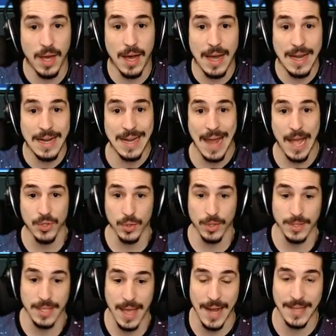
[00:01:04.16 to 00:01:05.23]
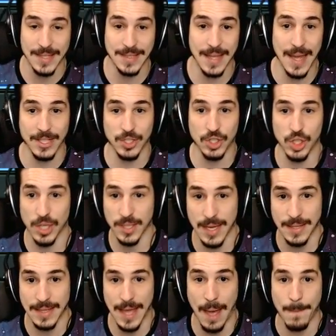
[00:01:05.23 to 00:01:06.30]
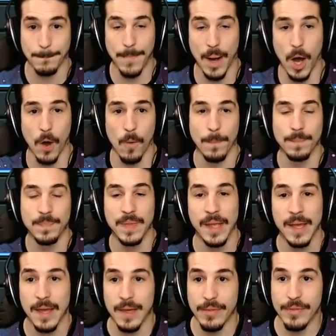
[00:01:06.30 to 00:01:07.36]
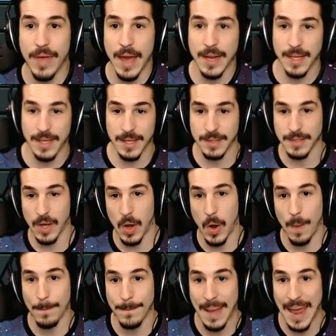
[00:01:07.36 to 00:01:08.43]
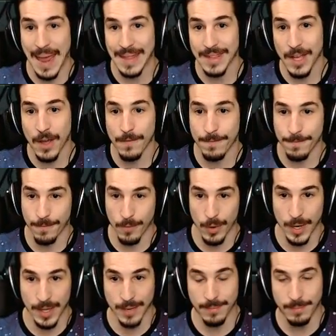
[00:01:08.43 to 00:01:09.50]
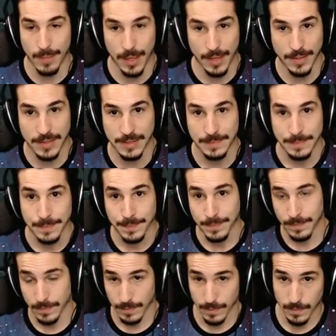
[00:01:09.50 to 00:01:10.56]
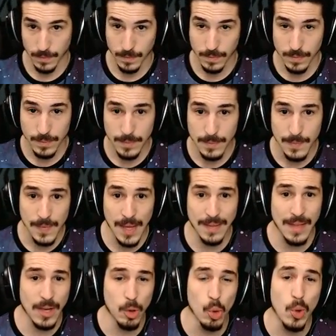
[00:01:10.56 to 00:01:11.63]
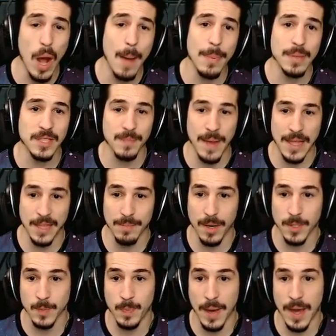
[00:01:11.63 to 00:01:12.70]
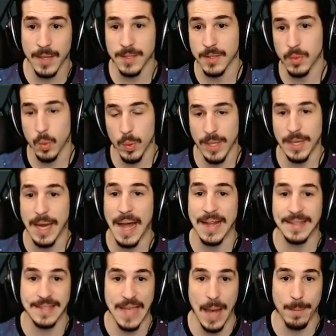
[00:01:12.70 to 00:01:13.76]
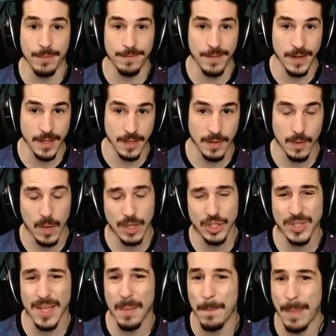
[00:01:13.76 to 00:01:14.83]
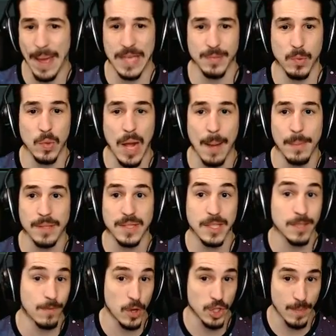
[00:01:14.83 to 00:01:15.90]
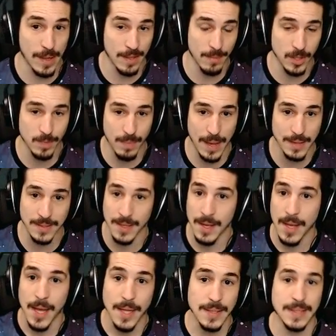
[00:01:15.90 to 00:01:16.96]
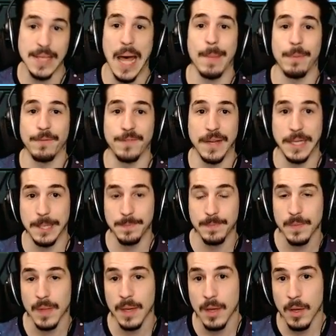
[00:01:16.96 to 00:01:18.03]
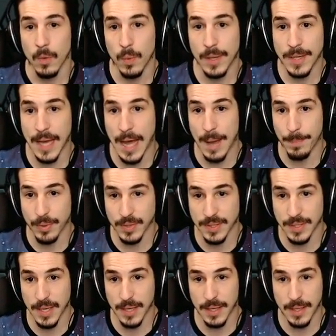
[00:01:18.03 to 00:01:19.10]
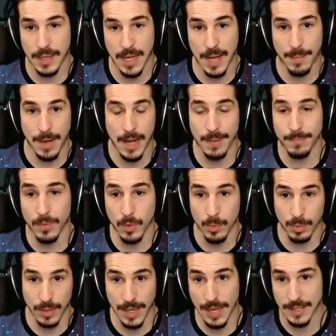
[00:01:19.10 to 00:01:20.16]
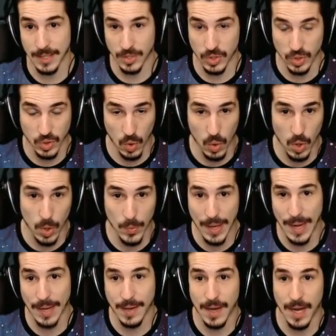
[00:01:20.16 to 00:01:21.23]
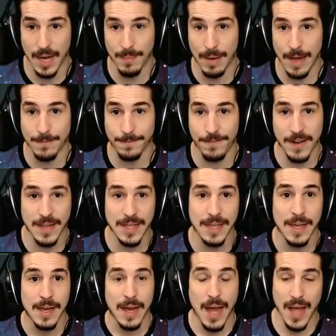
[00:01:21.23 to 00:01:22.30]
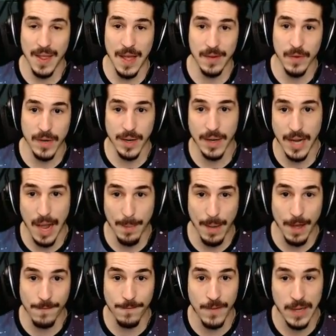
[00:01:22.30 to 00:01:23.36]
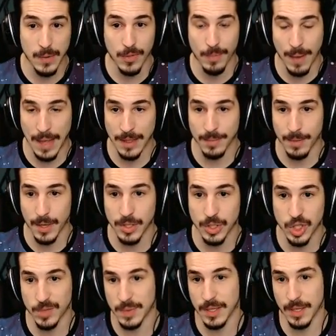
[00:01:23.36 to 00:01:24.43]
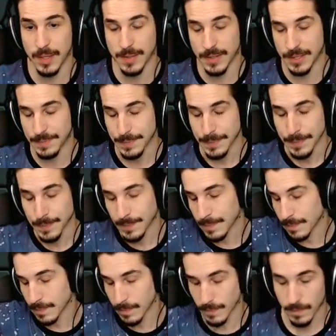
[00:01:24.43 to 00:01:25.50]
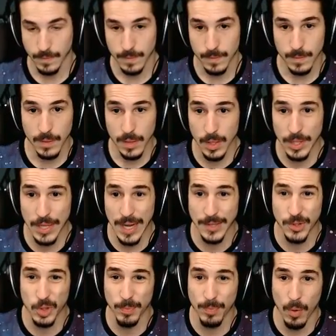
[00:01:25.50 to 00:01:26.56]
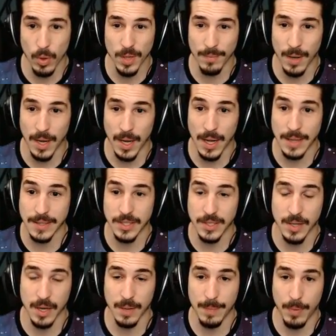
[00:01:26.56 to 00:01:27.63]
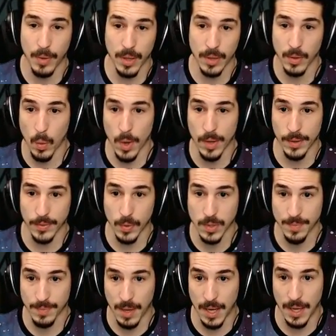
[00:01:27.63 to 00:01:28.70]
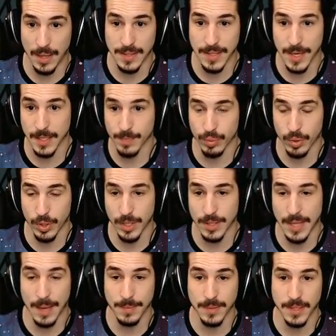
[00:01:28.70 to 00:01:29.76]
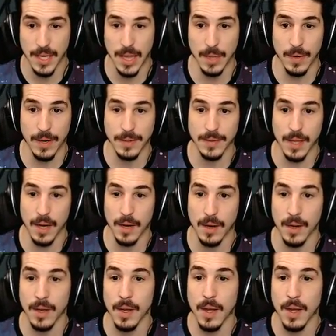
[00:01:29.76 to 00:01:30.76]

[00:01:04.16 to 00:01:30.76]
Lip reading: high natural attack stats. Just like that. Boom! That is our Manda-friggin' Buzz. And then who complements Mandibuzz best? We got Tapu Fini. Well, I shouldn't say best, but who complements this version of Mandibuzz best? Tapu Fini. We got Protect, Carmine, Moonblast, and Scald. We got a Carmine Fini. I like working a Carmine Fini with Mandibuzz just because you got two bulky mons. You're going to be putting in the work with those mons, and it's pretty damn solid right there,